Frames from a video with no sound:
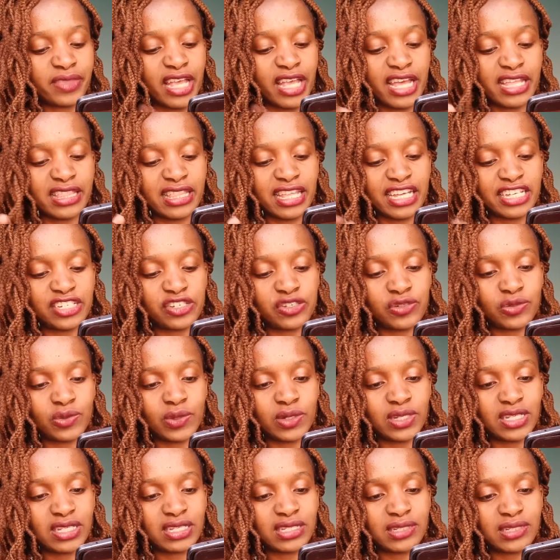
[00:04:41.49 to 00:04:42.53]
and the
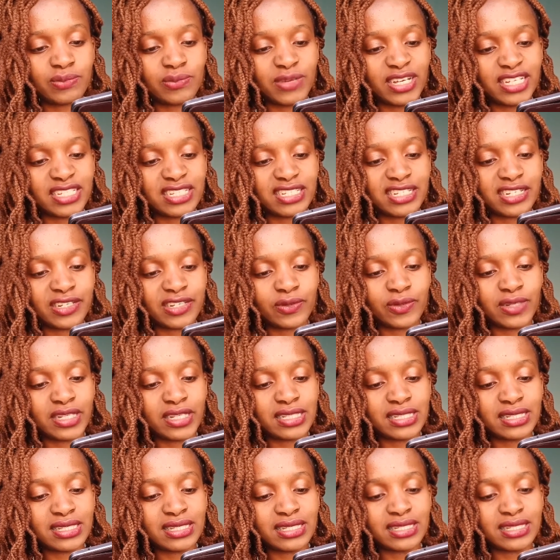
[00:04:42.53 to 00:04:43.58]
shoes, matching
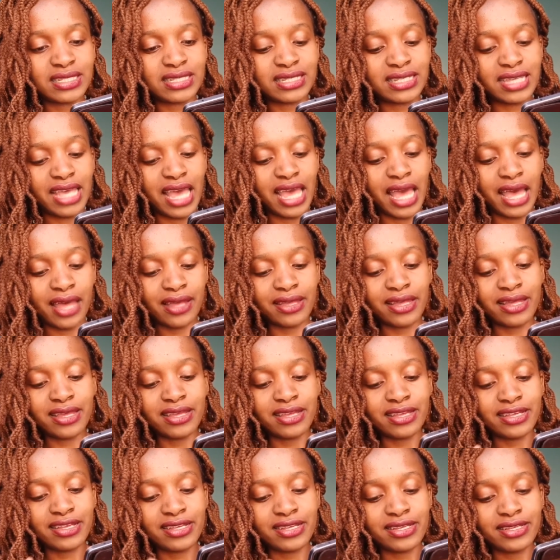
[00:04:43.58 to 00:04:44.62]
ones. Yeah,
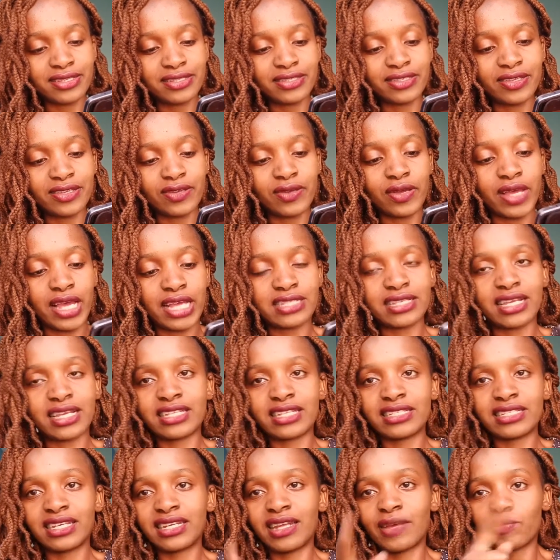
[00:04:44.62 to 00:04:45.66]
so as I
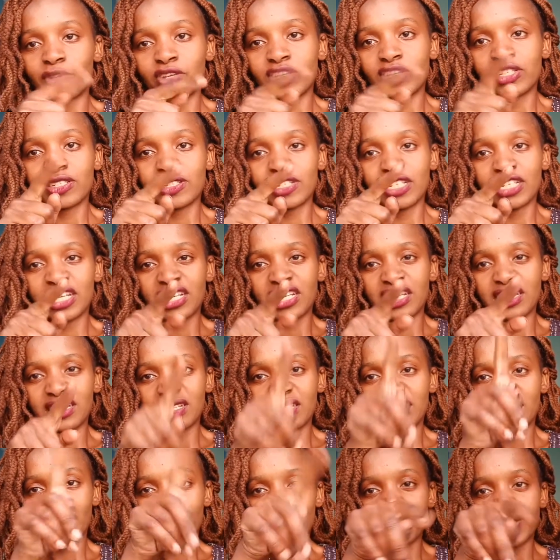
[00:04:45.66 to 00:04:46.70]
said, I'm going to link
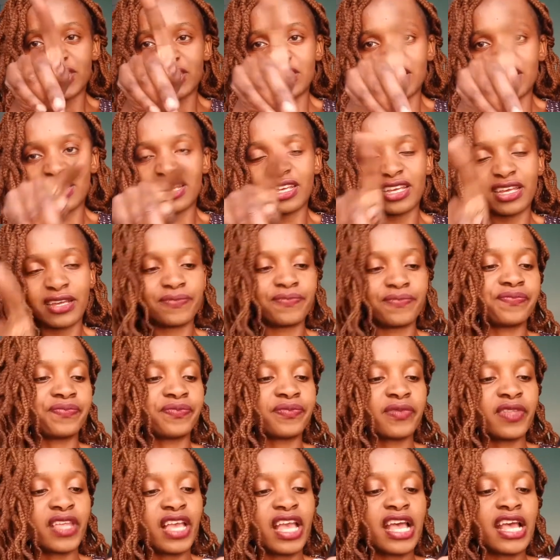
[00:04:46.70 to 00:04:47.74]
the picture here.
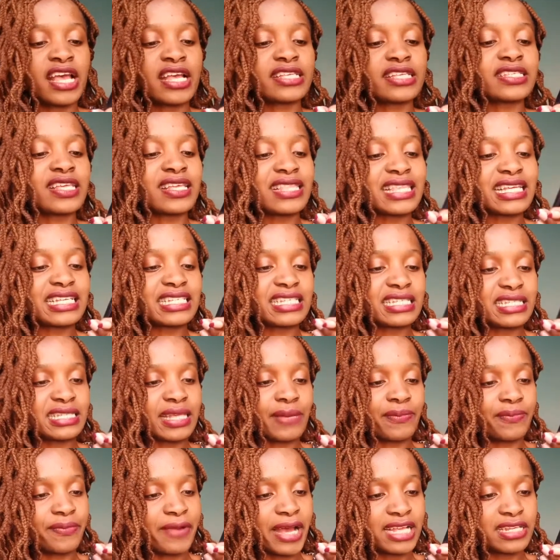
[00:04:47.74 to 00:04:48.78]
So this is
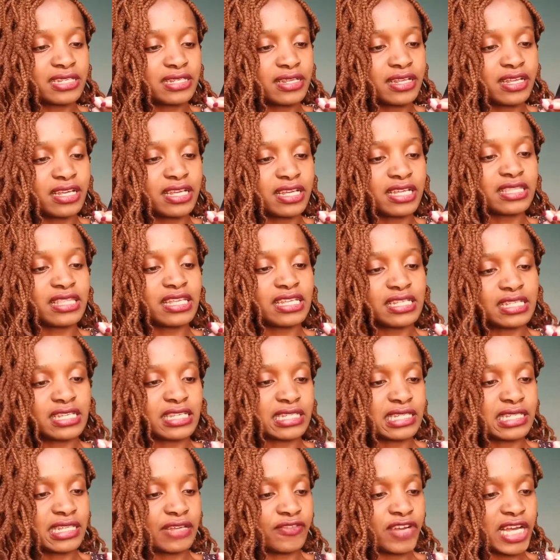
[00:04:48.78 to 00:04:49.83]

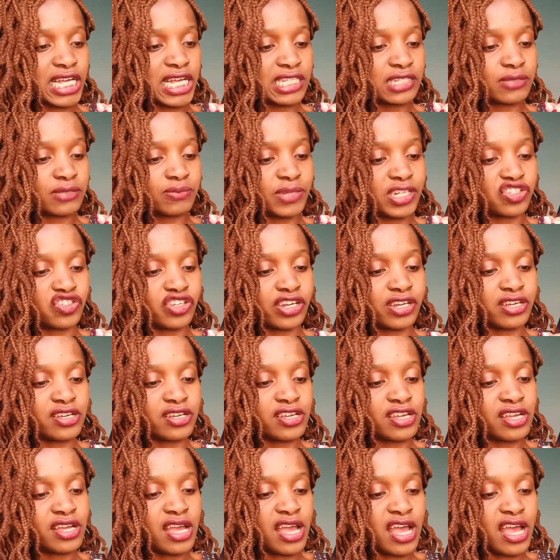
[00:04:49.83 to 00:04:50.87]
the first picture.
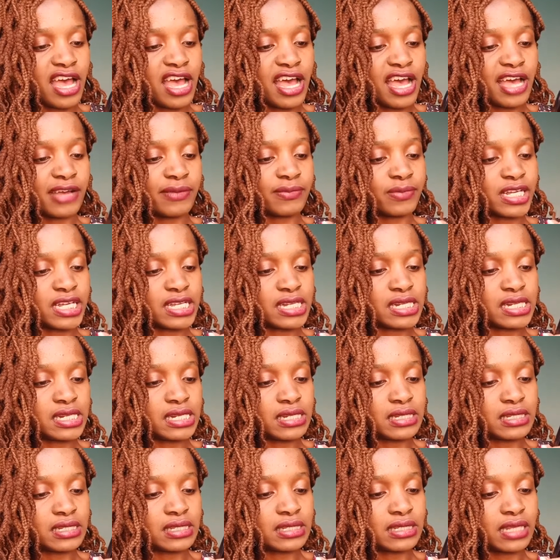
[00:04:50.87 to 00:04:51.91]
I
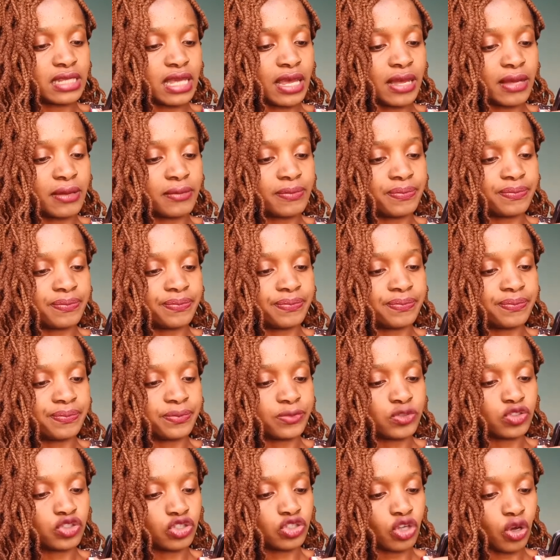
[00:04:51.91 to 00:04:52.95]
mean,
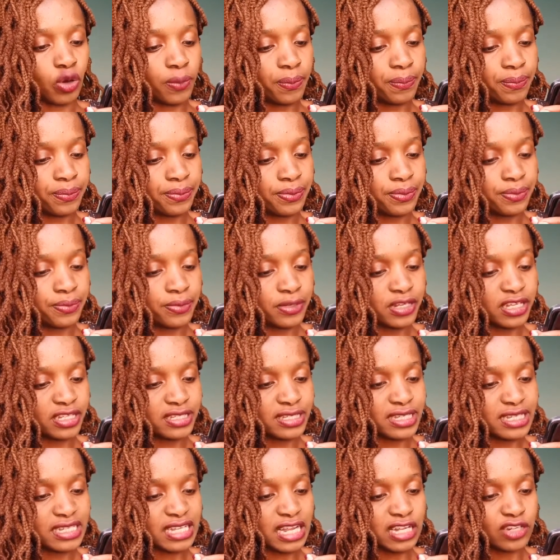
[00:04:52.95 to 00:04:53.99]
some top.
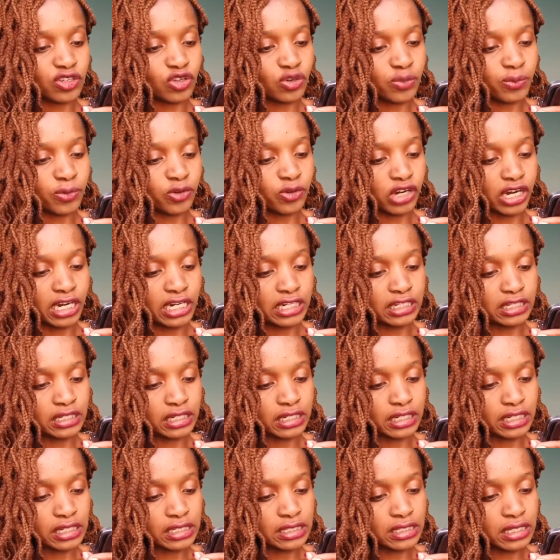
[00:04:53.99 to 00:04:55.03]
Is this a top or a
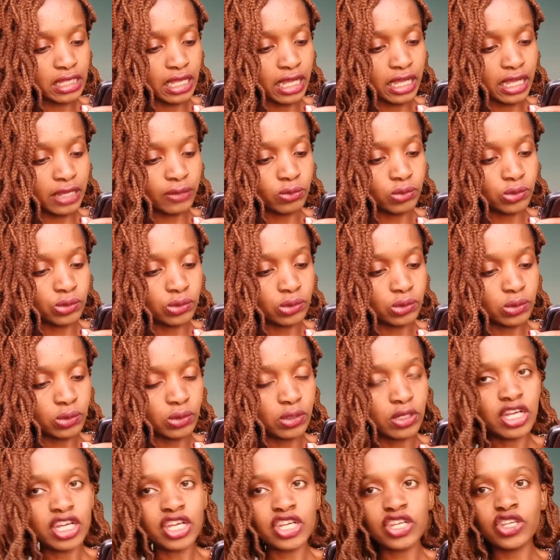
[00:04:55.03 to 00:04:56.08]
dress? Guy mongo.
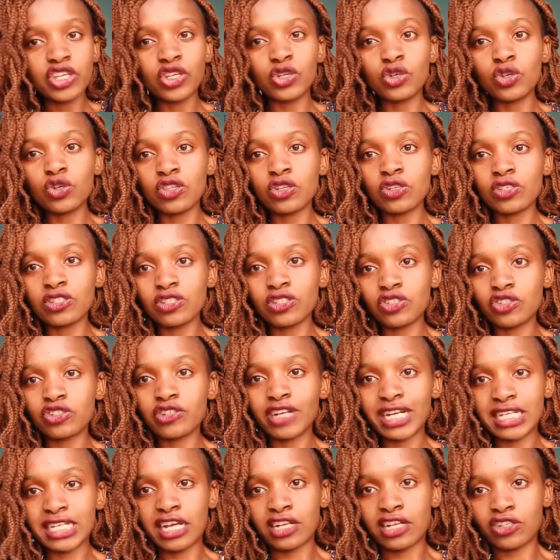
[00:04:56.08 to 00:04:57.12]
You know those
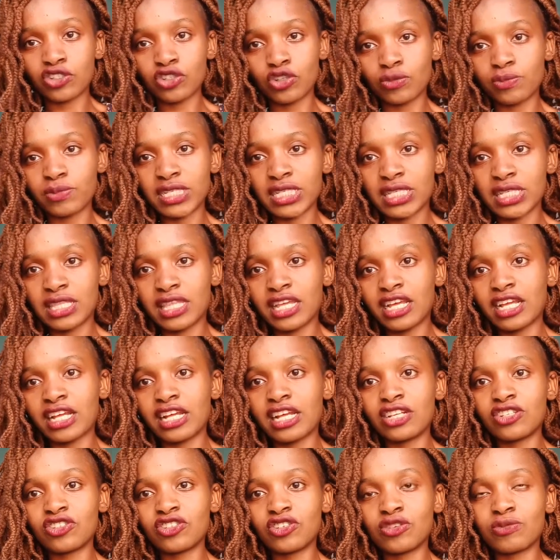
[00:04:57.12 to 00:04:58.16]
stretcher tops,
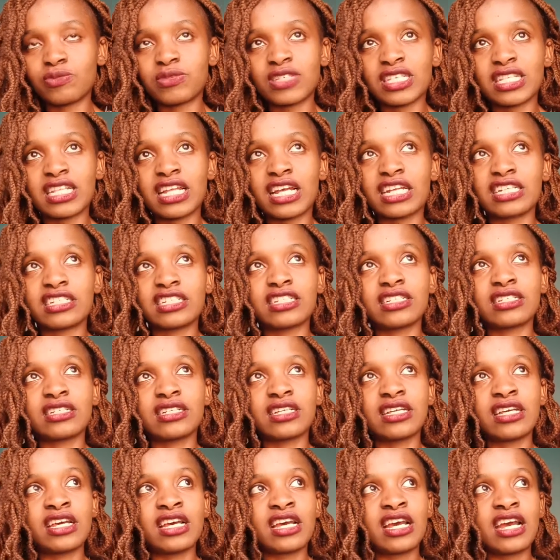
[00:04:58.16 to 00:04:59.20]
the tops that
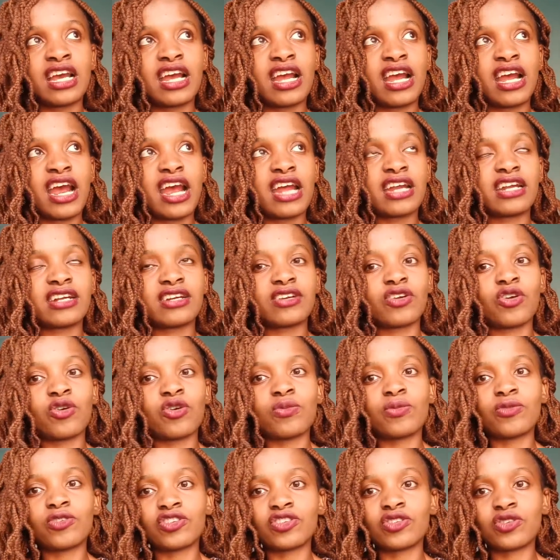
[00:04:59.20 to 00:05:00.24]
are
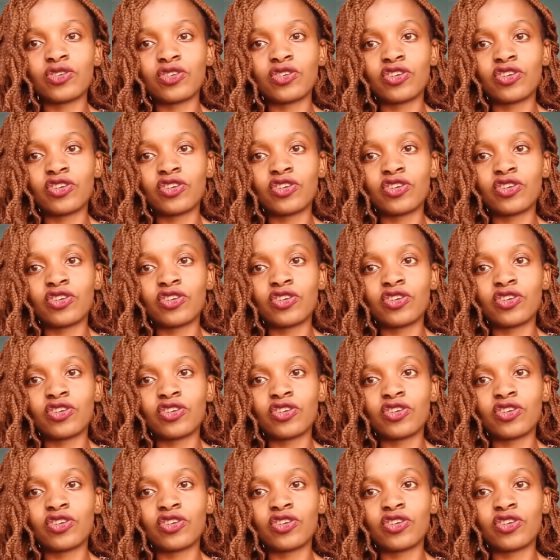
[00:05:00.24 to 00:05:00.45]
almost